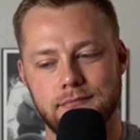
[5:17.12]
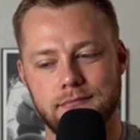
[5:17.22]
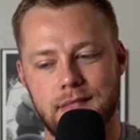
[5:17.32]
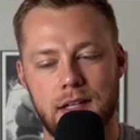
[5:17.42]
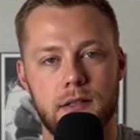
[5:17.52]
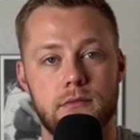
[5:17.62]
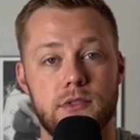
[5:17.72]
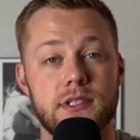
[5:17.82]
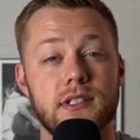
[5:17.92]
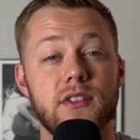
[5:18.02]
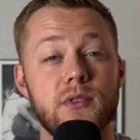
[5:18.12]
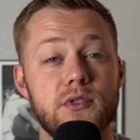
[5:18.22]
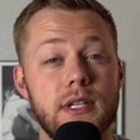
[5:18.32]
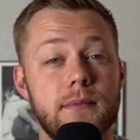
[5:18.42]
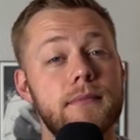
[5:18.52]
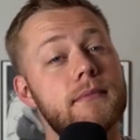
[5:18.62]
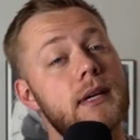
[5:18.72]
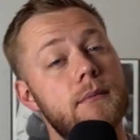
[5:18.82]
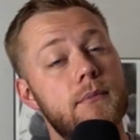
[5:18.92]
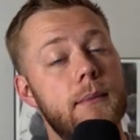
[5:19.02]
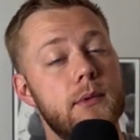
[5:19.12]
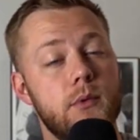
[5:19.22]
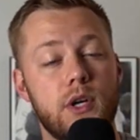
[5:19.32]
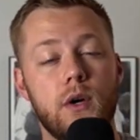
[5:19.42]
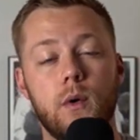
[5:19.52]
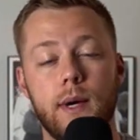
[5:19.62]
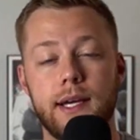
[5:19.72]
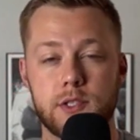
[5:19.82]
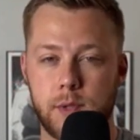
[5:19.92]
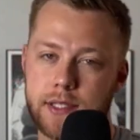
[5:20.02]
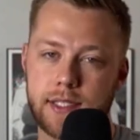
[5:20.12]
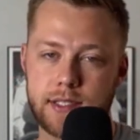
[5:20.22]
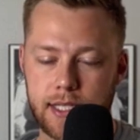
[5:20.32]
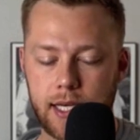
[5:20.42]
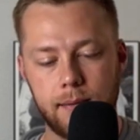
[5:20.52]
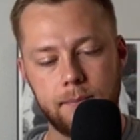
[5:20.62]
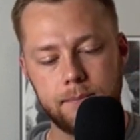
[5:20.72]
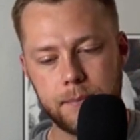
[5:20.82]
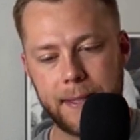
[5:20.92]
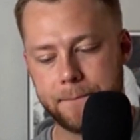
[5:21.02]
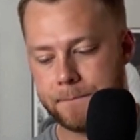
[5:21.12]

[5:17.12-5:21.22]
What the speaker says: I don't know, just a little dream. Probably will go away as quickly as it came, but